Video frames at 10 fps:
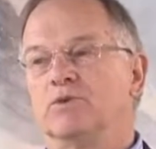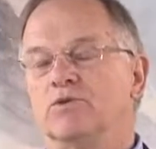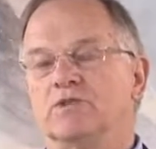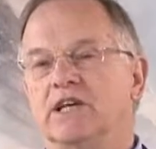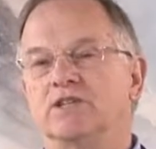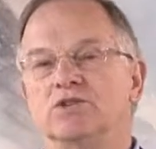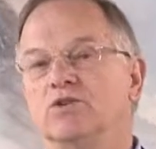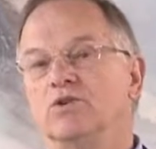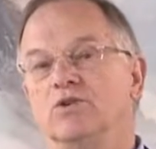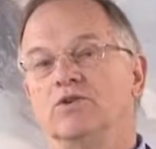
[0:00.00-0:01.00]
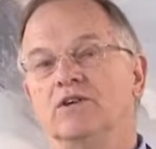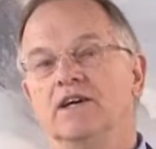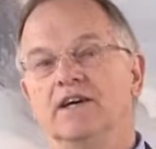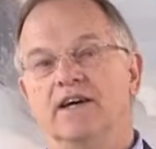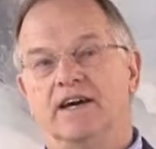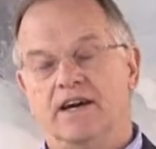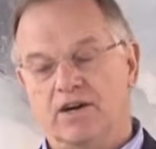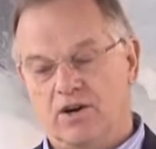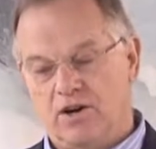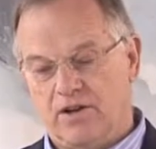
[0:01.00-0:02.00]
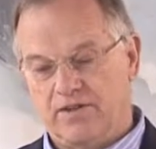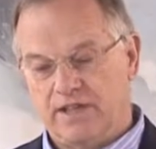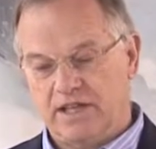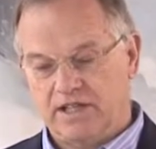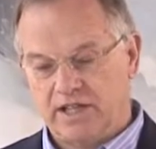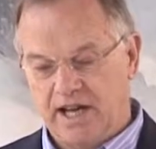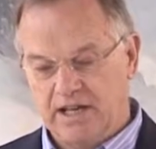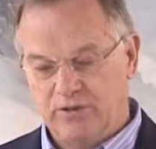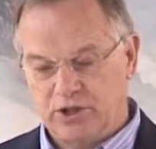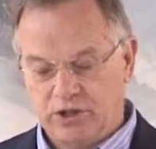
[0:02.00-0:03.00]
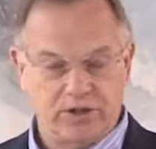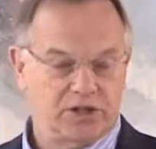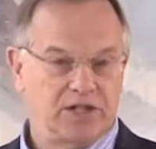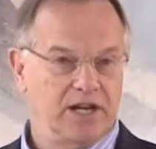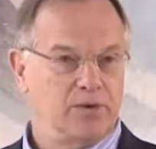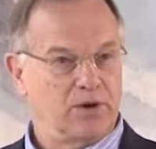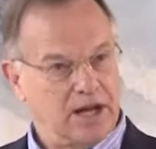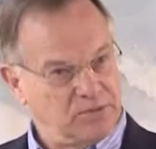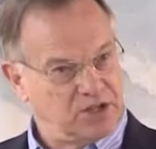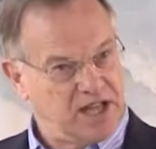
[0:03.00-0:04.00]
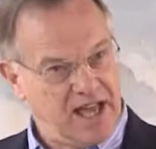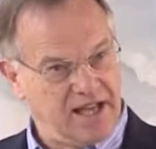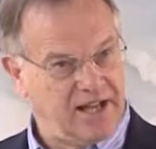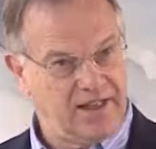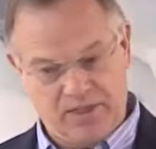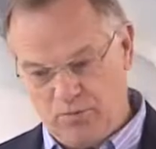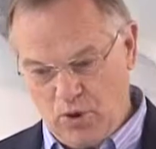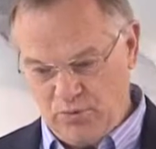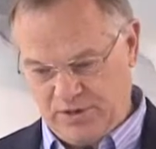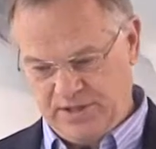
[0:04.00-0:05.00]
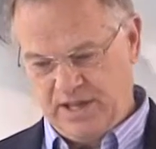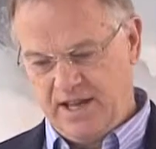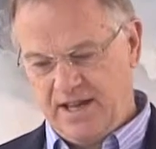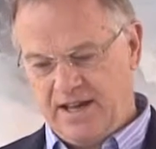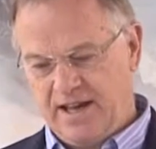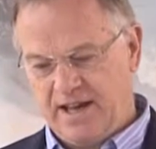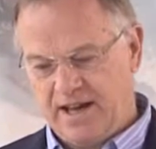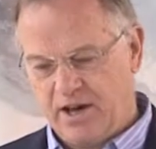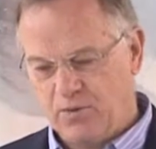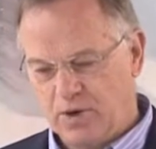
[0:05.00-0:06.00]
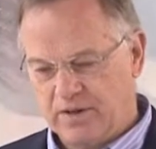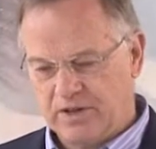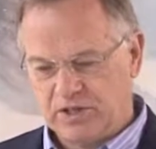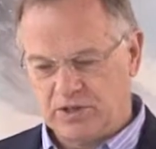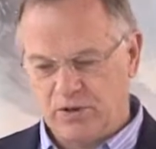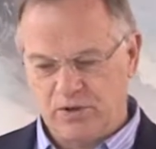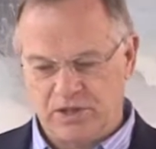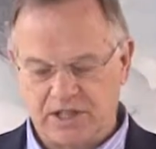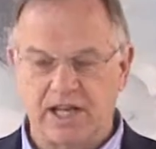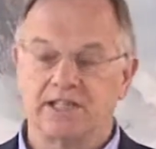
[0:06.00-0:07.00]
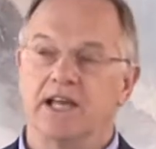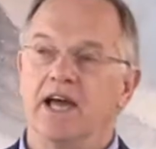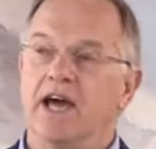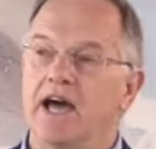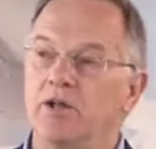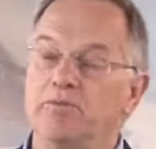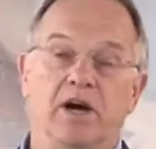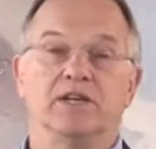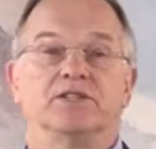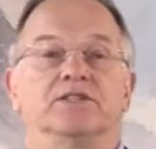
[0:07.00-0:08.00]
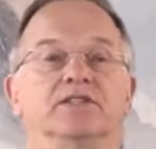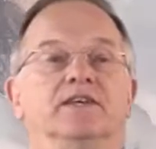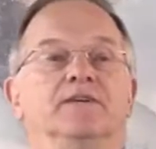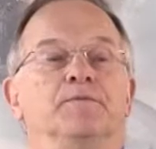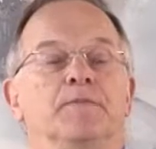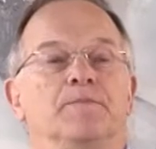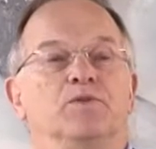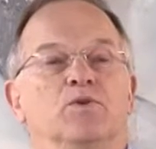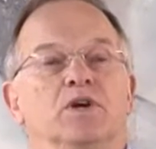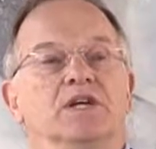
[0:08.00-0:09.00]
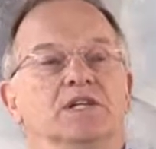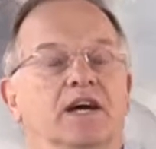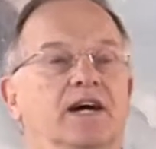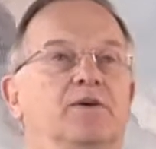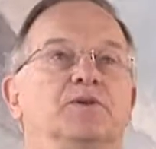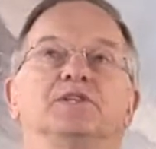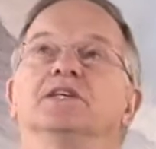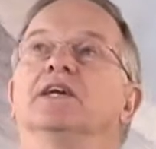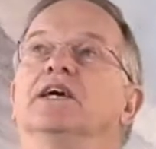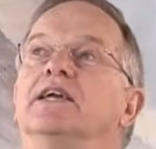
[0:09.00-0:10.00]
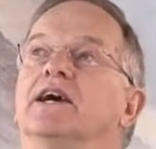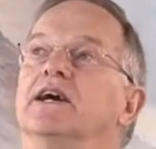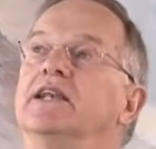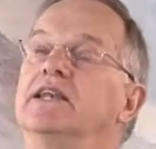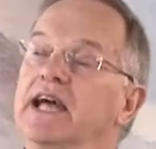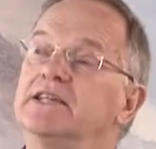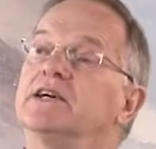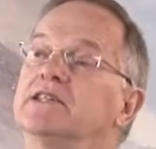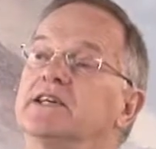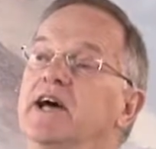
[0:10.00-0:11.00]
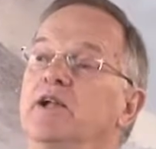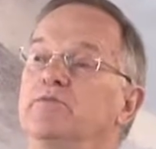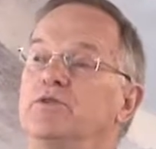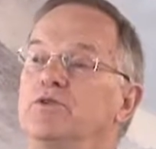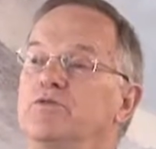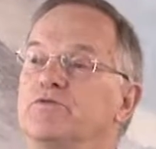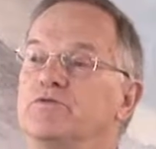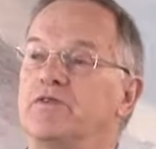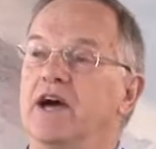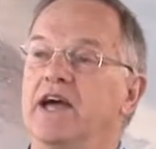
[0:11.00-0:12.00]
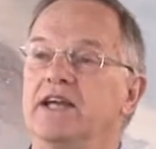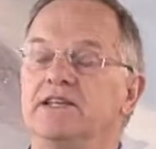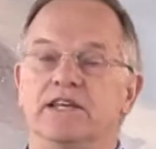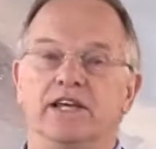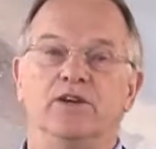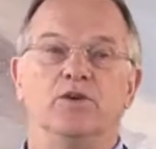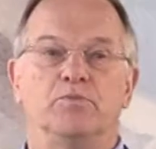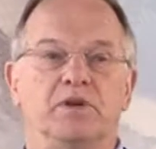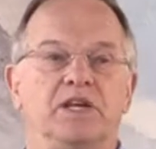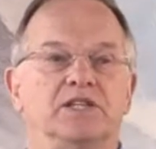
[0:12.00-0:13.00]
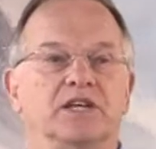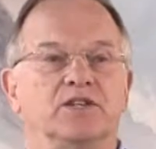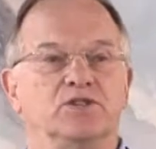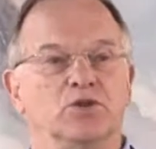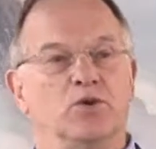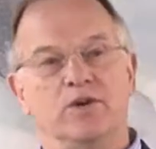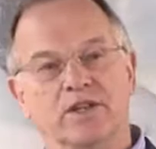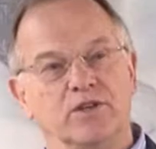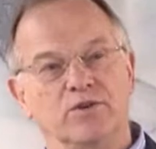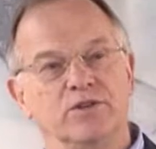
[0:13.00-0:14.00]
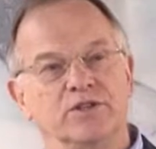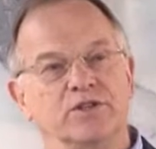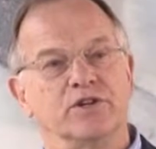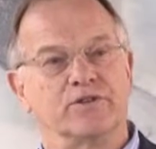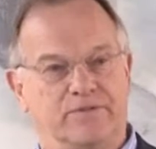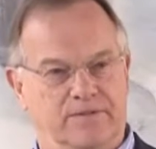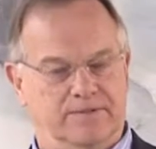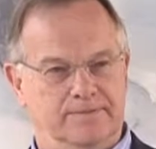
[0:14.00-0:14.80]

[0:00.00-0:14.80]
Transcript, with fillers: Or as I saw uh, on the side of a church near where I'm staying at the moment, uh, one of their slogans says, help us, no, uh, what is it? Yeah, let us help you find inner peace and joy that you deserve.